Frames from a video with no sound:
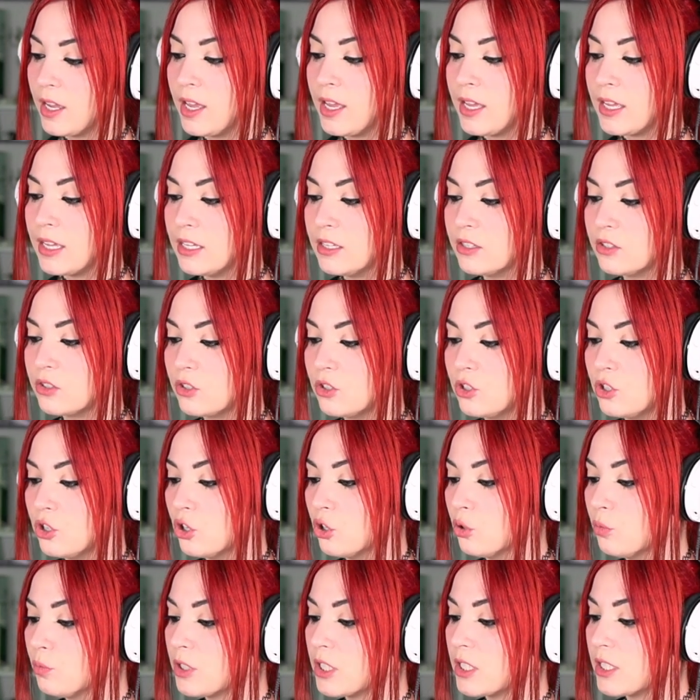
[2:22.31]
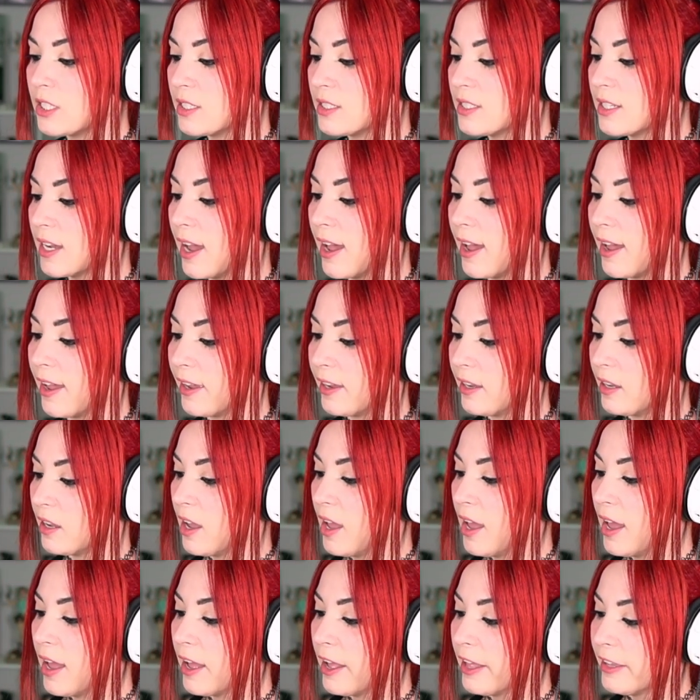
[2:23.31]
is doomed to die
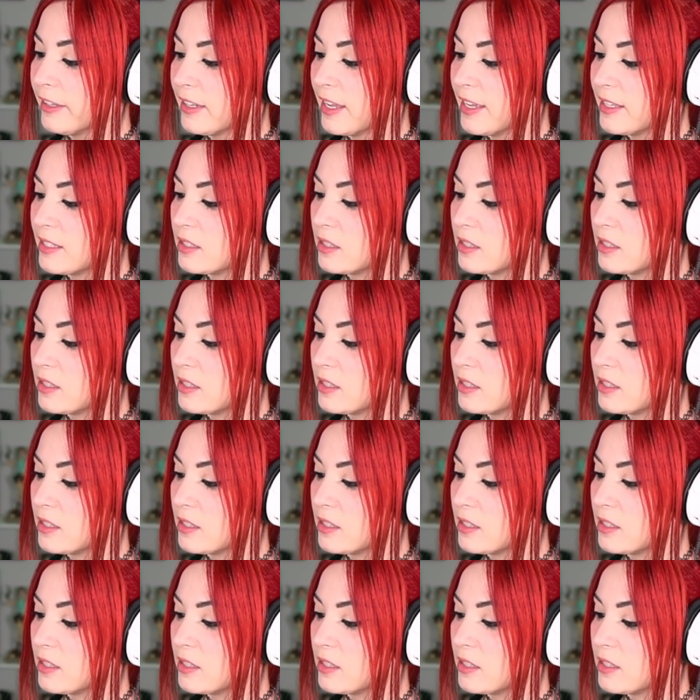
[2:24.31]
unless